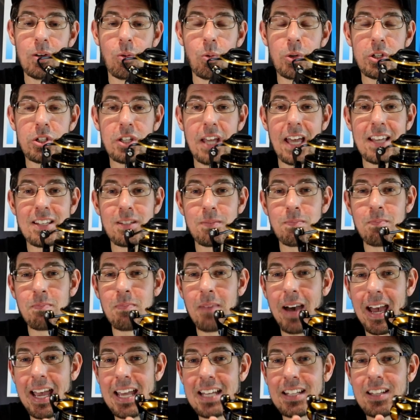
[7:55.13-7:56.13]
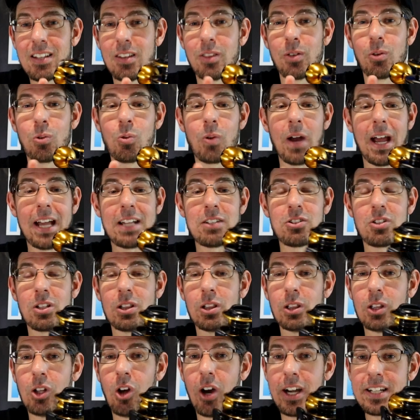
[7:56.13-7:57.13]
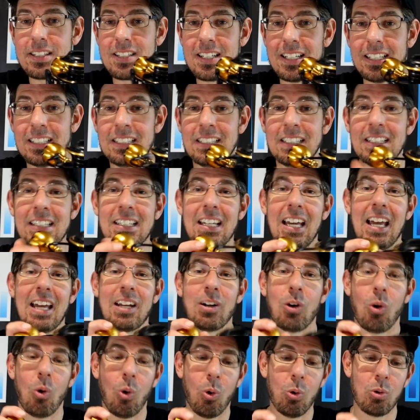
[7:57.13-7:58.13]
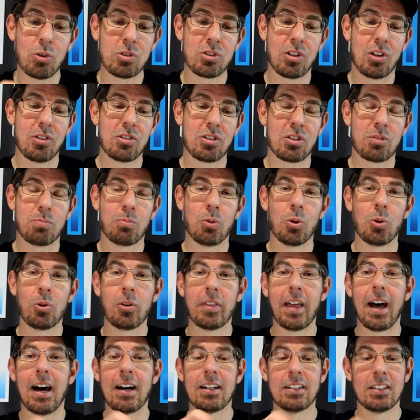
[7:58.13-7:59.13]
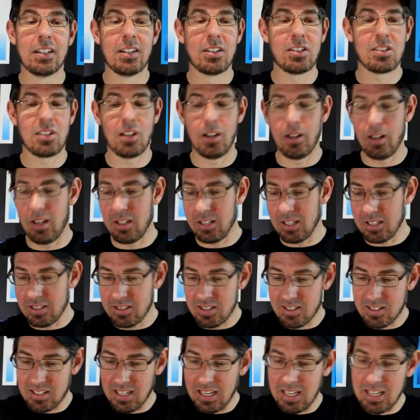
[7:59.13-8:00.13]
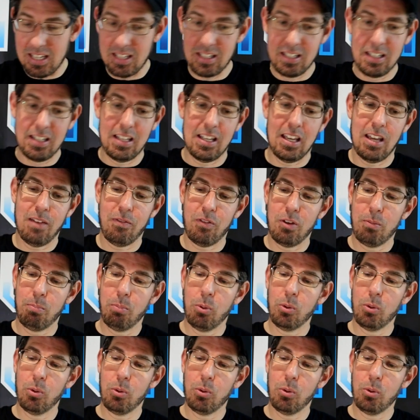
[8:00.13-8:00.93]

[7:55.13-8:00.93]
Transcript: which has made the range lighter and also smoother. So you can see if you